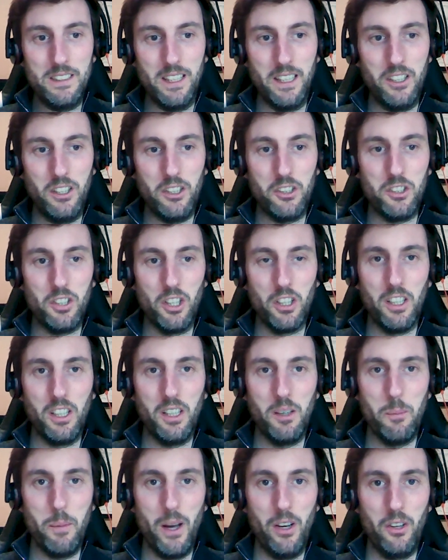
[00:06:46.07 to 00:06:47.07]
that you're
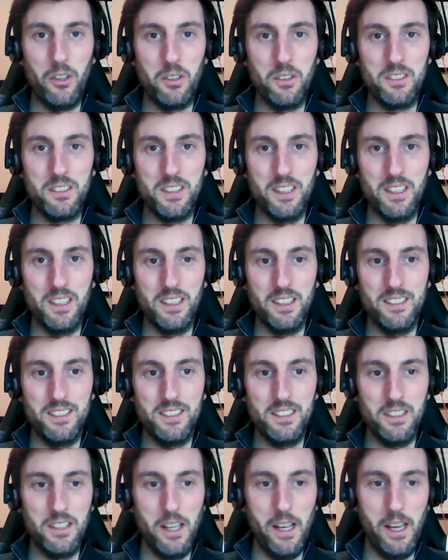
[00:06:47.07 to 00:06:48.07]
talking about uh,
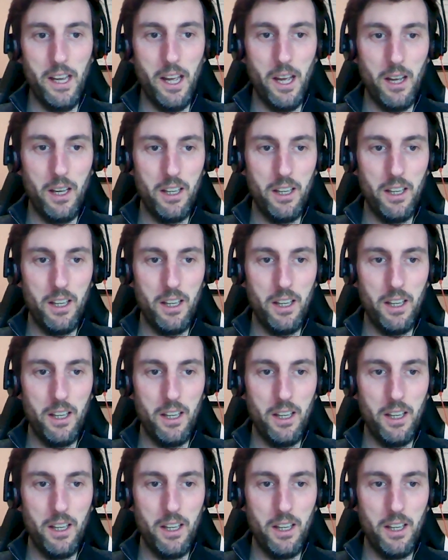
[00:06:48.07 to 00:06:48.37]
today.